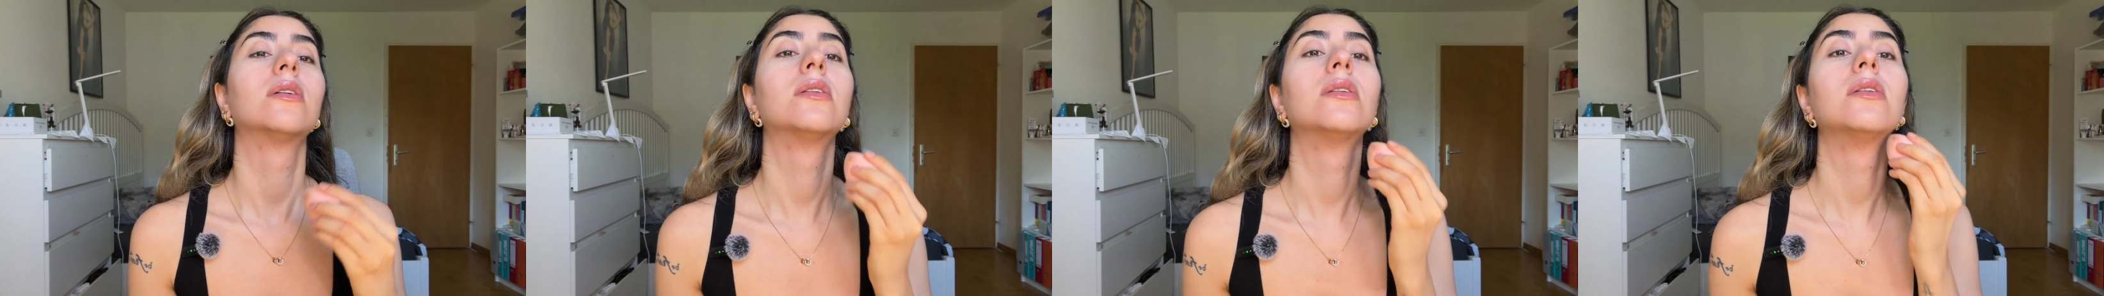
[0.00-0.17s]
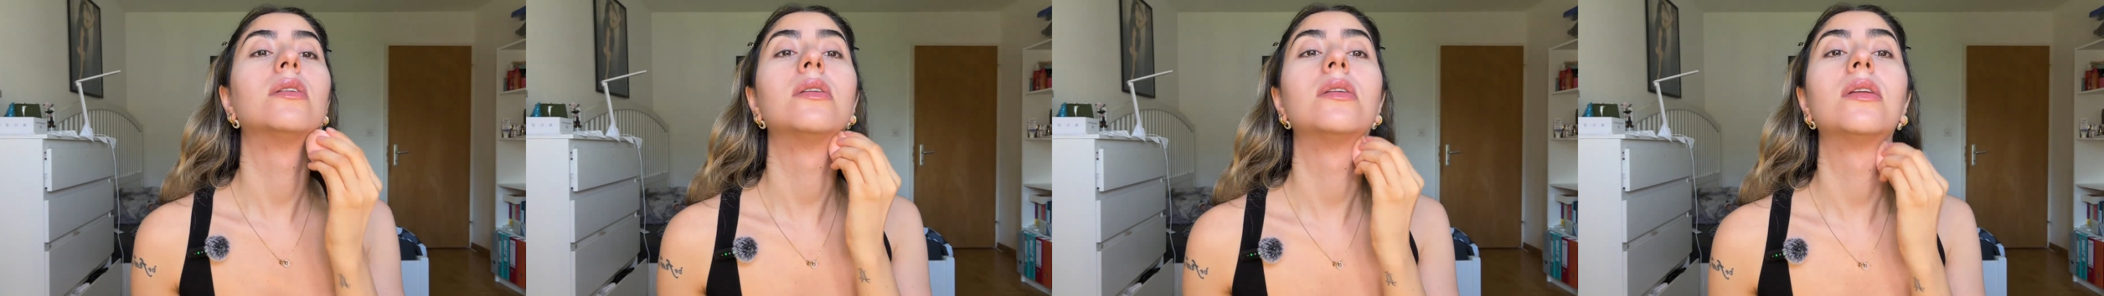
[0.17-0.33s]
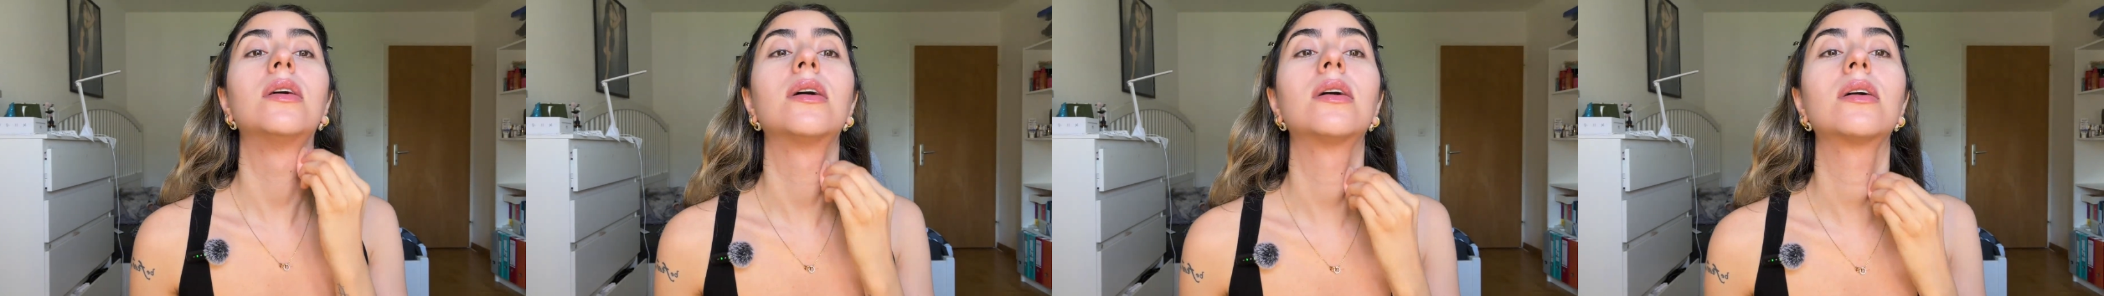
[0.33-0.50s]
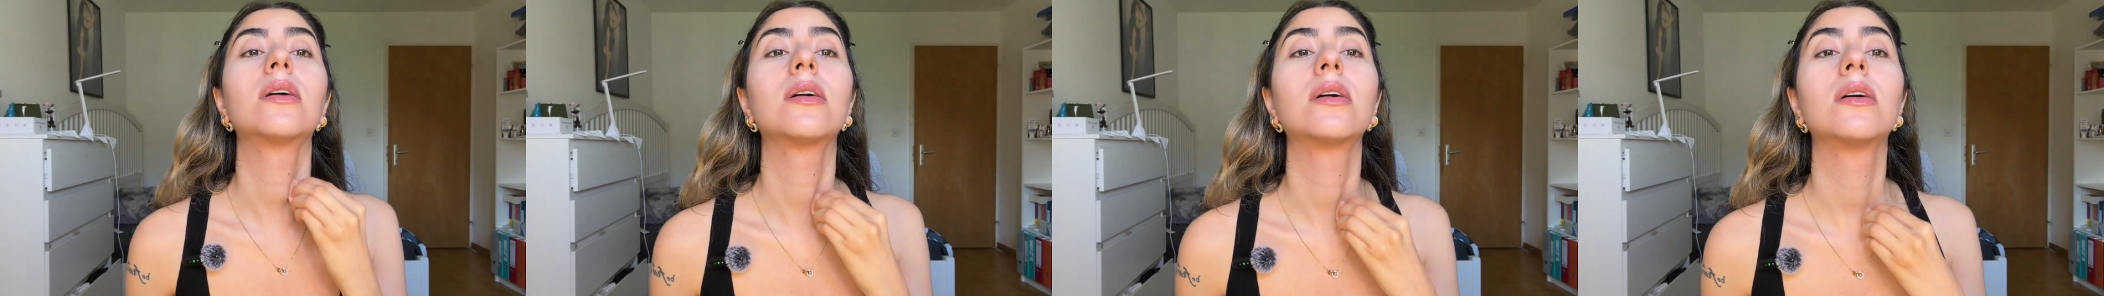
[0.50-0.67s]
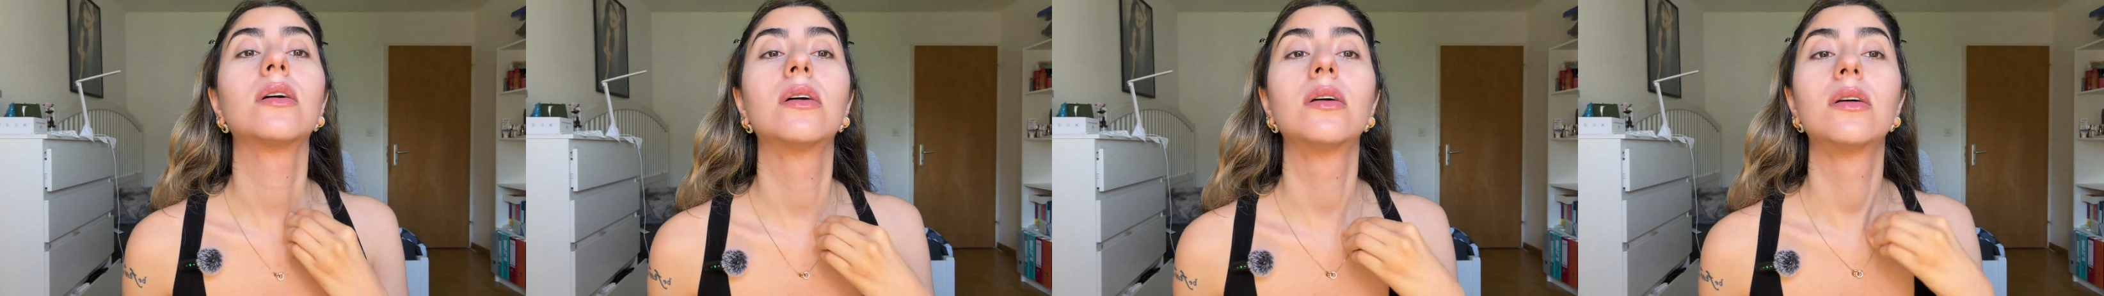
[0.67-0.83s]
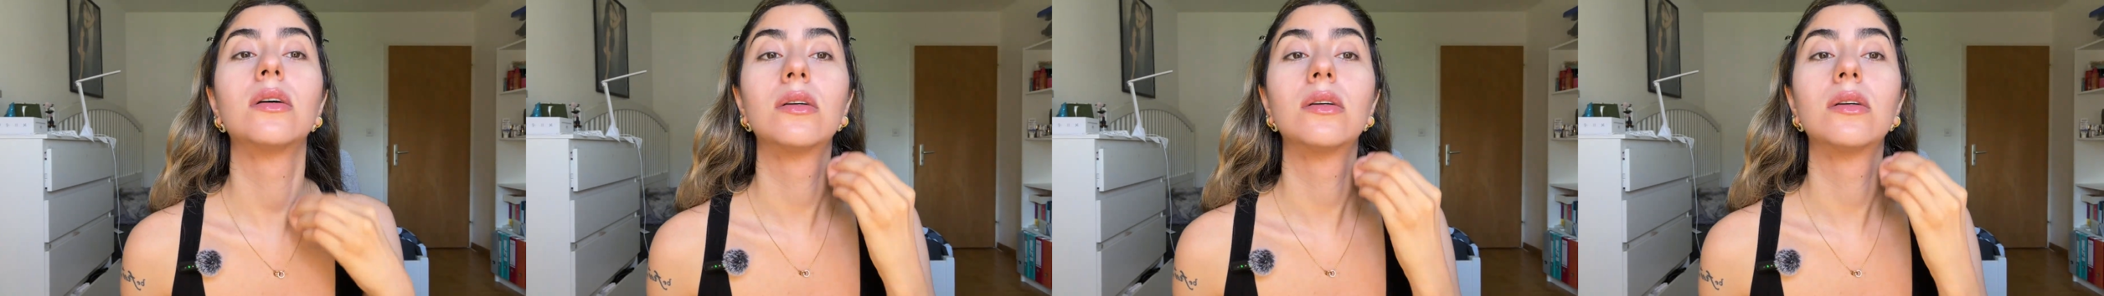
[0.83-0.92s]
neck